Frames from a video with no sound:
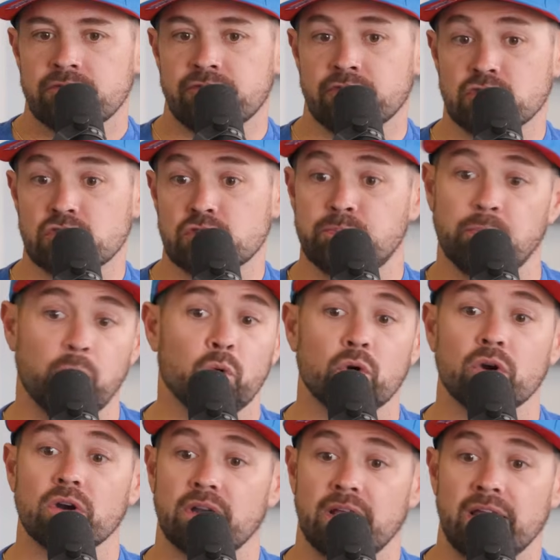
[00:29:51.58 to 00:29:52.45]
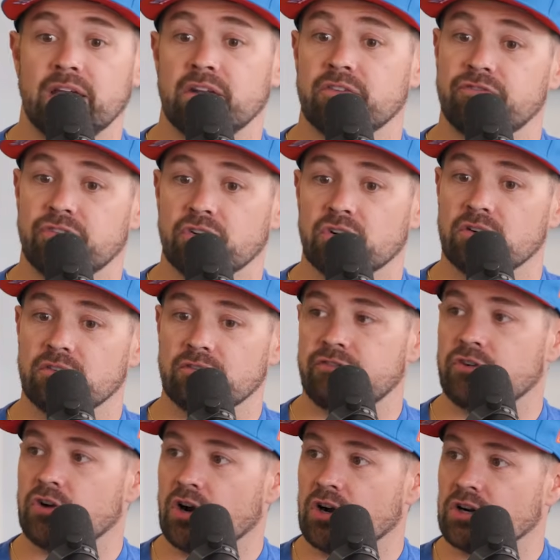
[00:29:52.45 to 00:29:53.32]
for sport and for
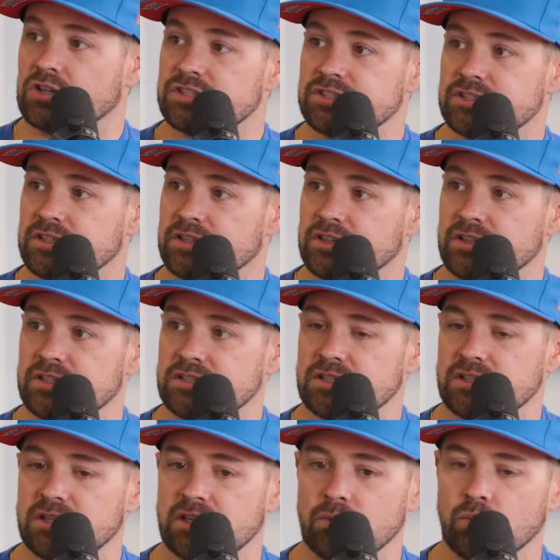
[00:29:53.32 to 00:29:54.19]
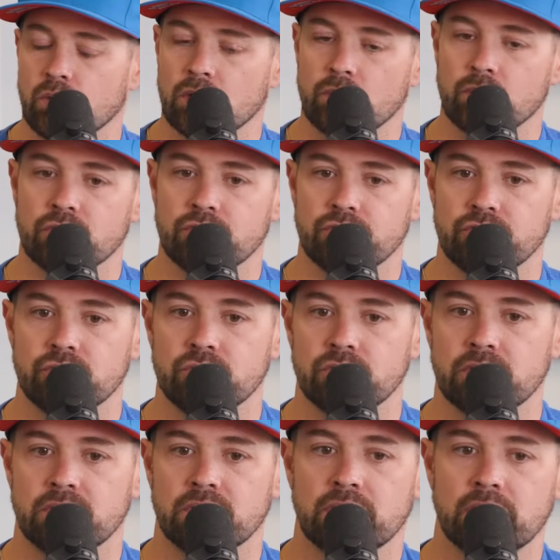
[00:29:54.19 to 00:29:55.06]
our series and what we're
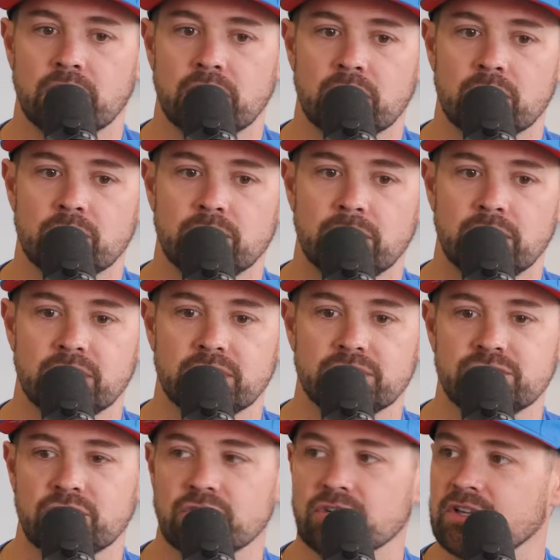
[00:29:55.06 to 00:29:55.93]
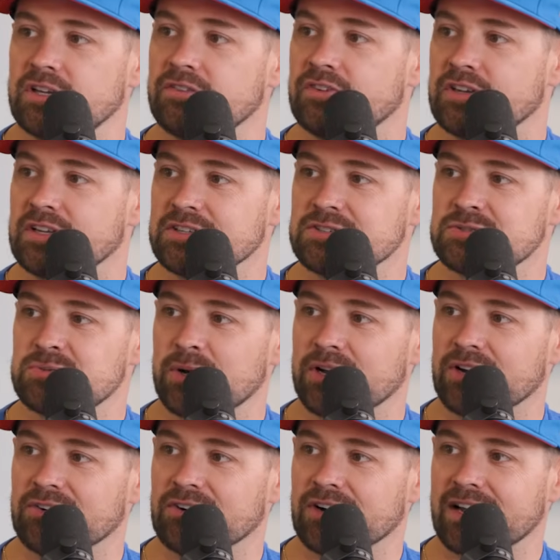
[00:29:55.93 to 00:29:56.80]
doing. It's our living as
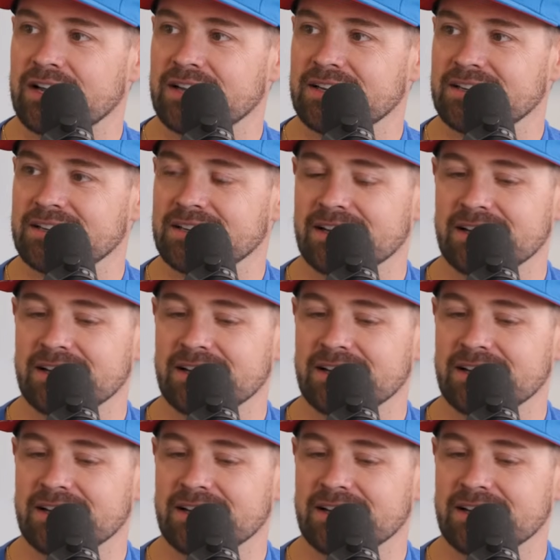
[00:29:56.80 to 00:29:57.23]
well, right?